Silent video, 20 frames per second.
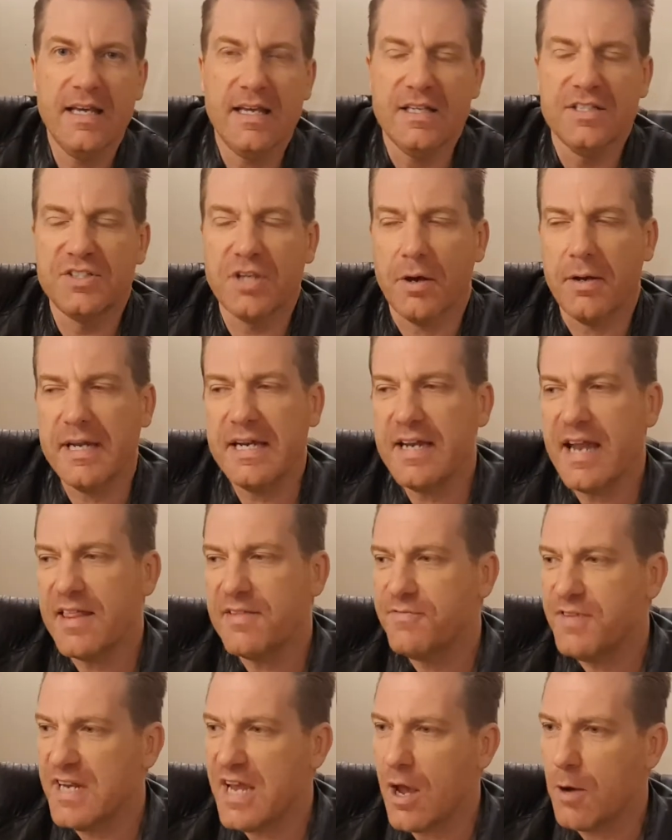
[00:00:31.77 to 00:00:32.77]
So in another
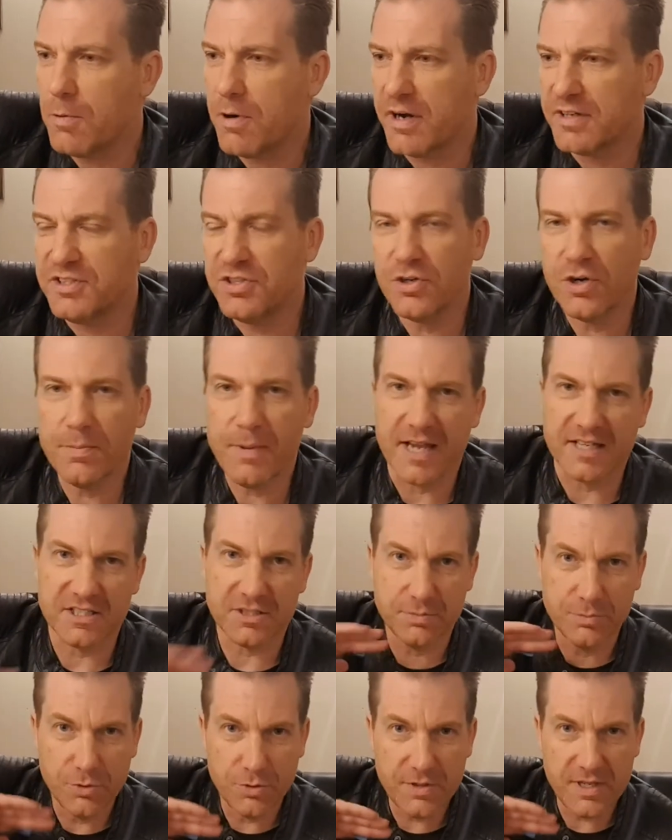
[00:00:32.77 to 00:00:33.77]
video where I talk about
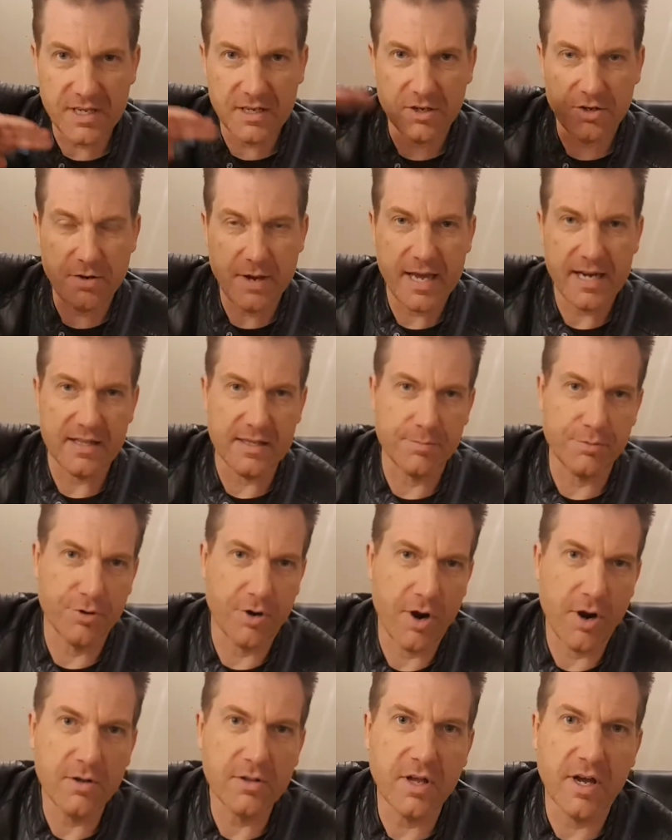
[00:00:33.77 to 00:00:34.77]
smoothing, creating the
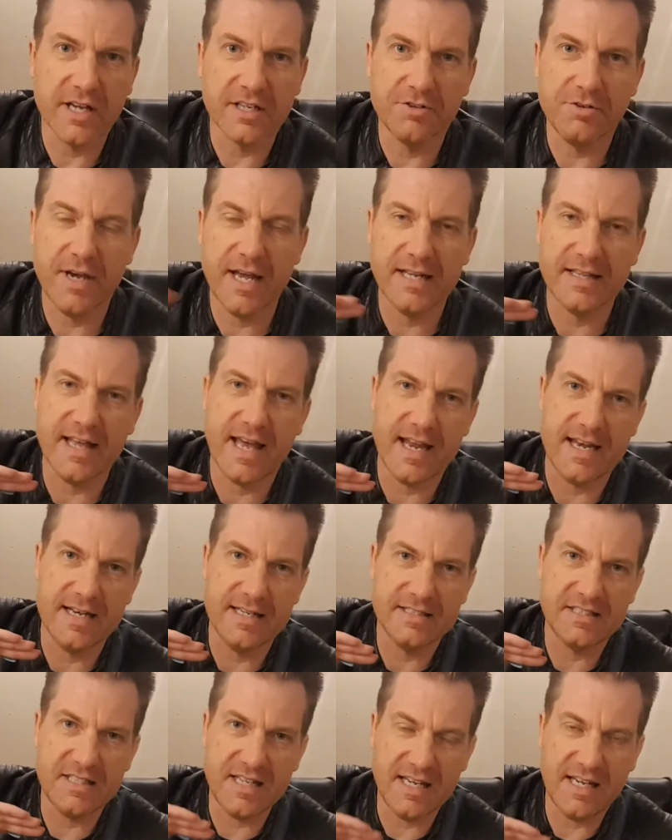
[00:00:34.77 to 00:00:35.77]
pro line, creating
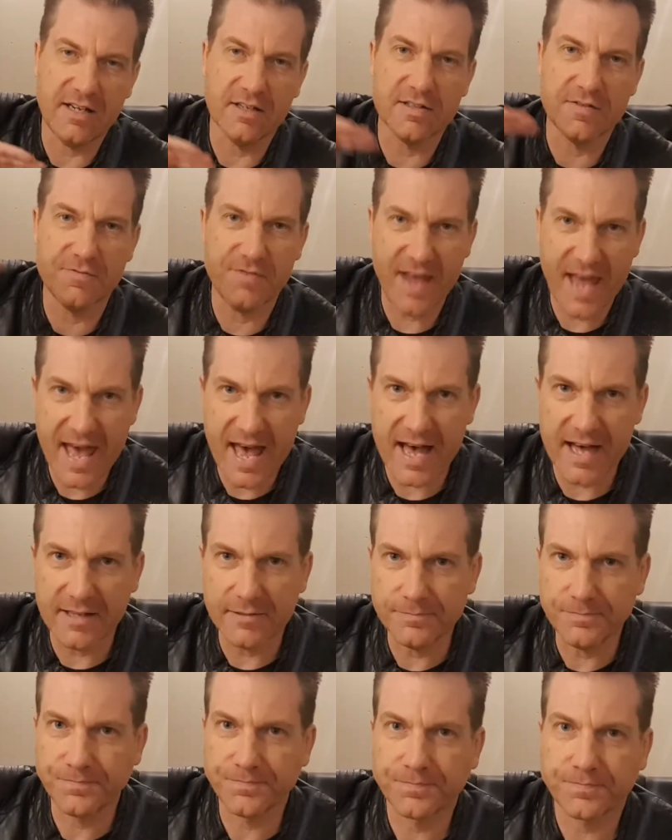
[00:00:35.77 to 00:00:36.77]
that singing on the
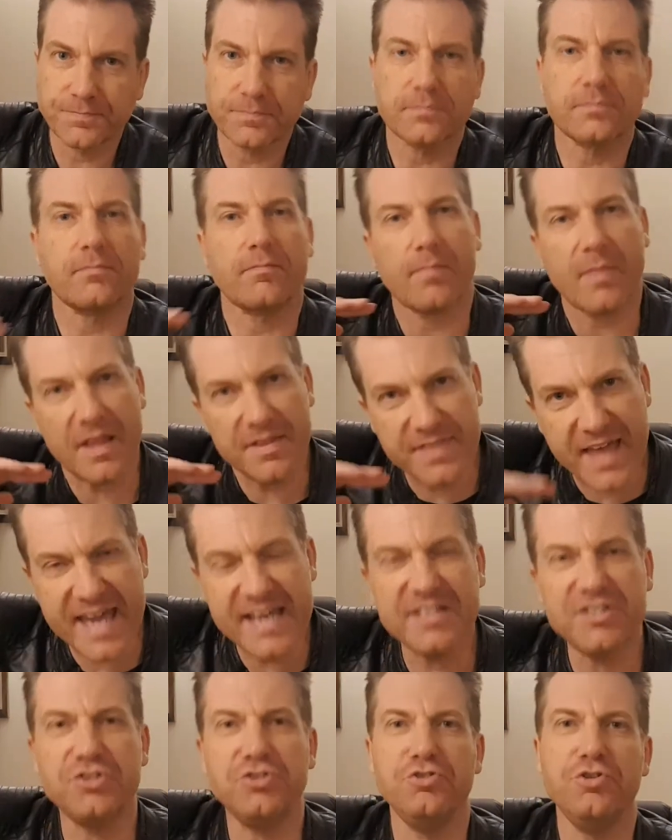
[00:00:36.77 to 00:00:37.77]
vowel, that
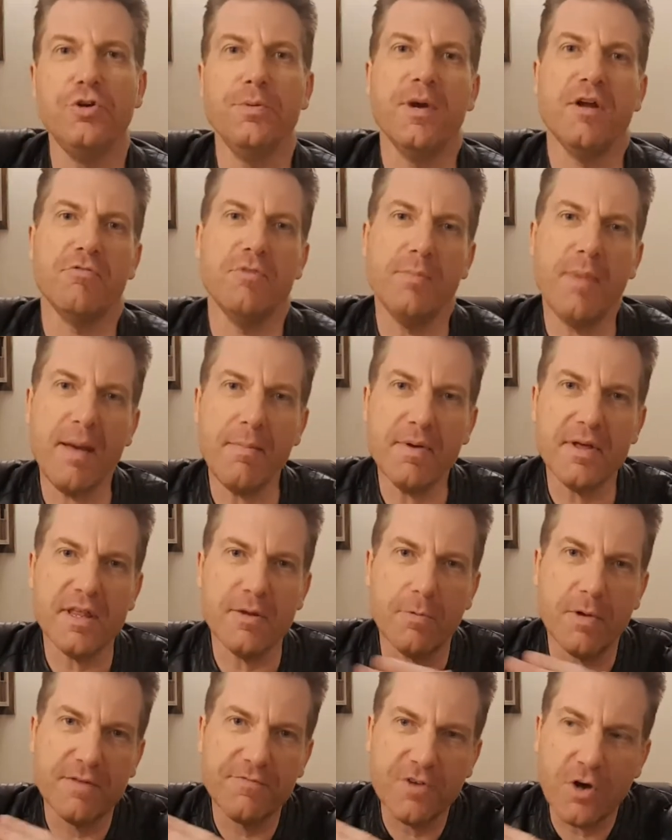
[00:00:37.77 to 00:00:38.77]
is true, but remember
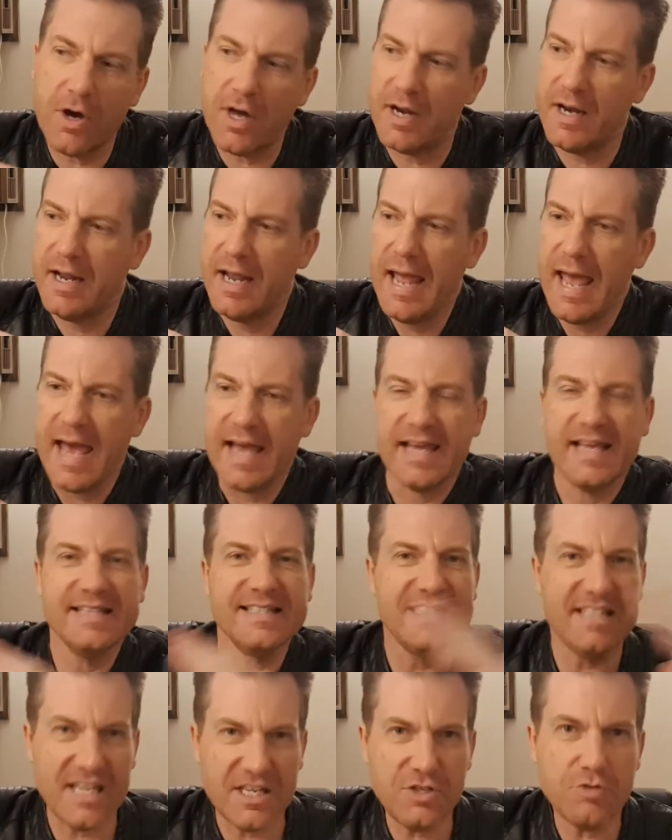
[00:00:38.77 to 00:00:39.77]
that we've got a
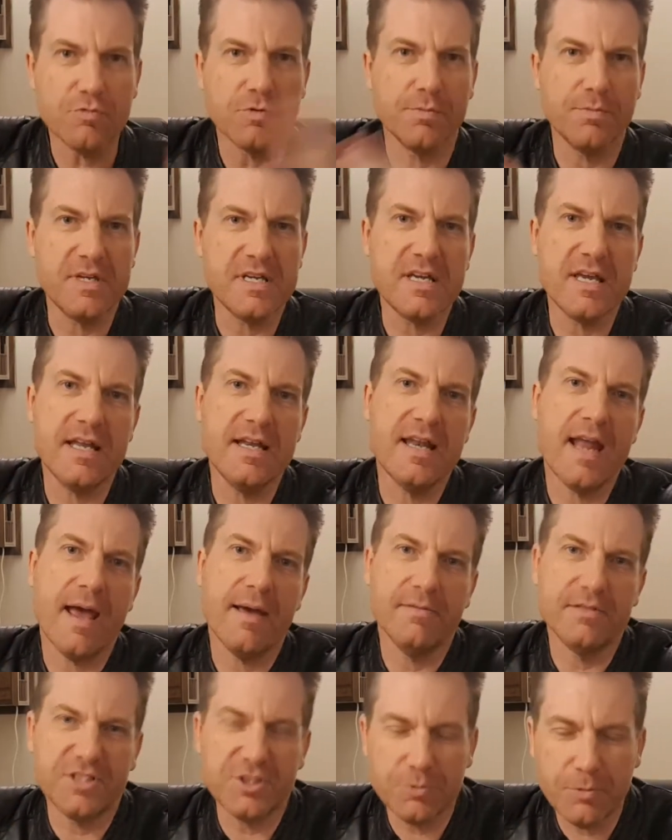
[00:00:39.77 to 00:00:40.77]
continuum. You
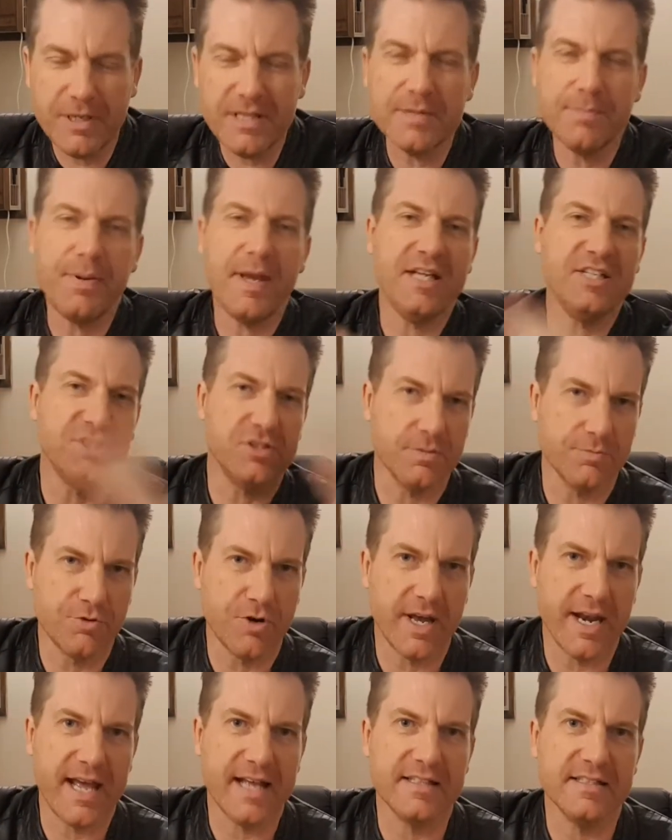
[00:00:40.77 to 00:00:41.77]
can swing the pendulum
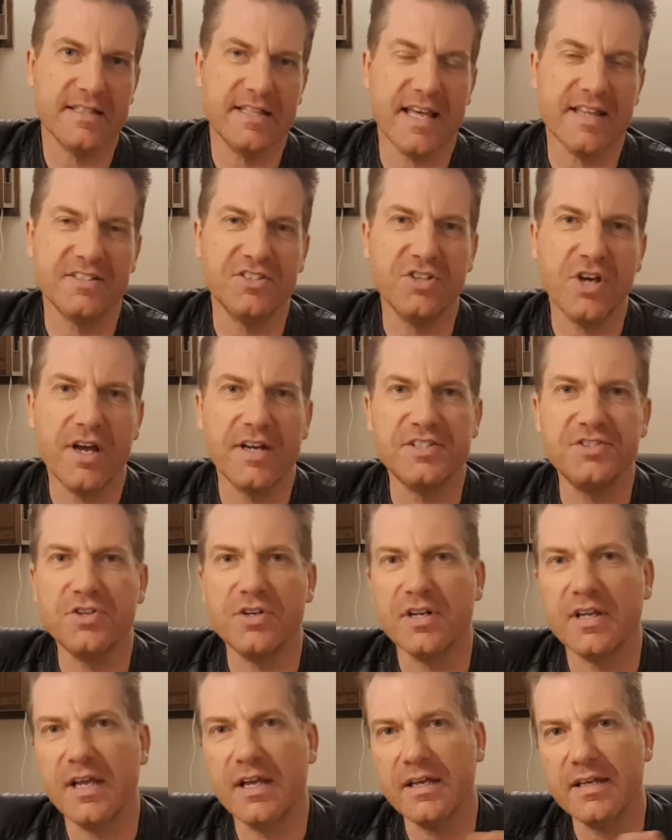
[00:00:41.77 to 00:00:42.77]
right out the other side. It's
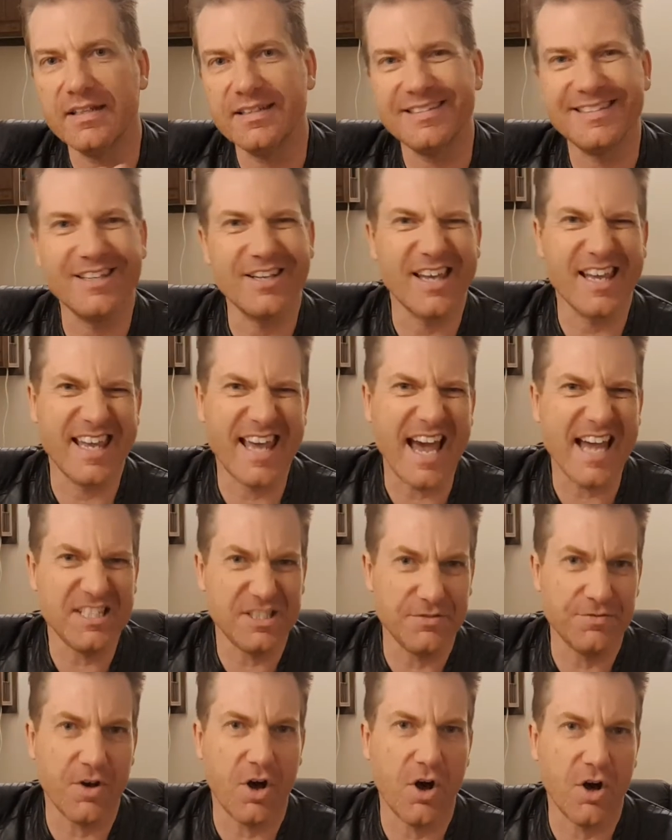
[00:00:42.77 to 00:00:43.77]
not like a case
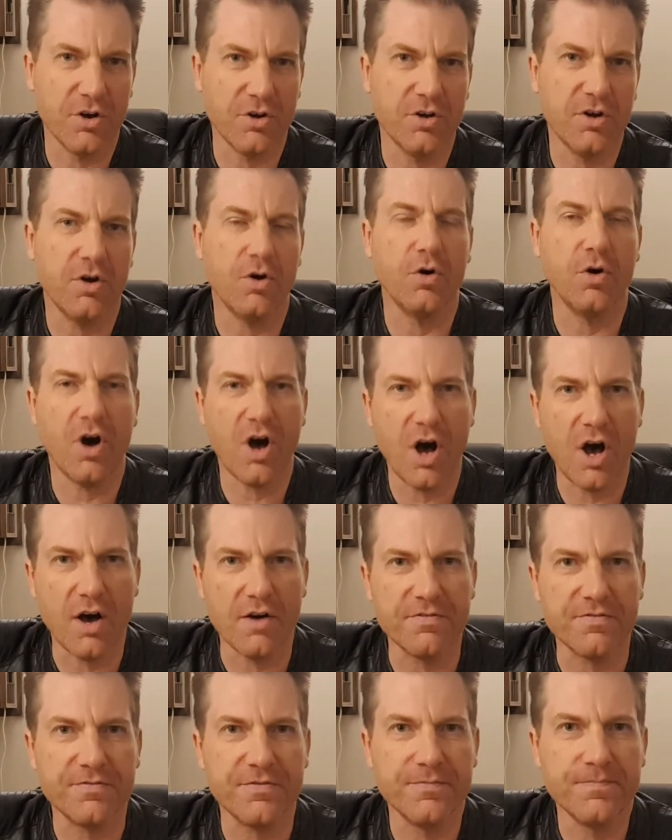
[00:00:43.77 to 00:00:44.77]
of on or
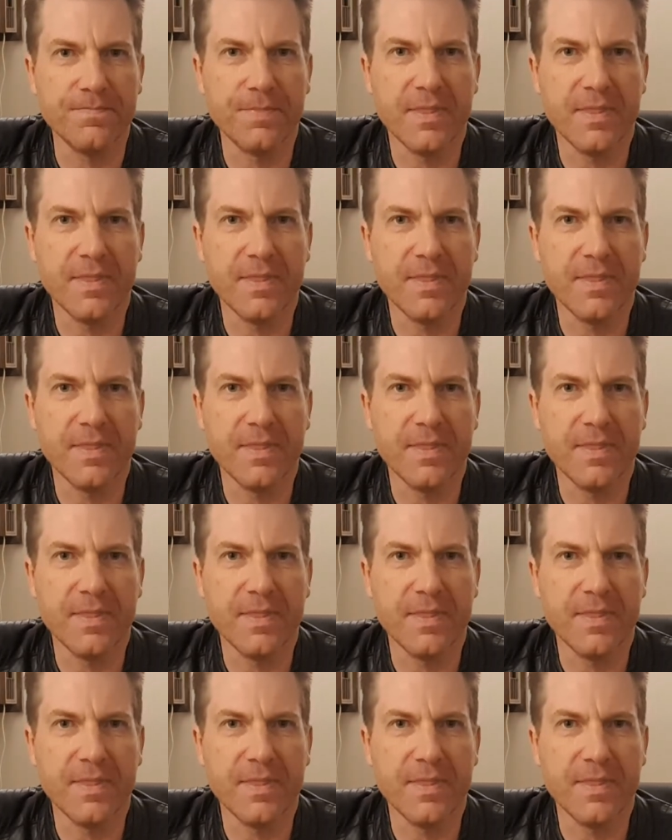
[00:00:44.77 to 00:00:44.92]
off.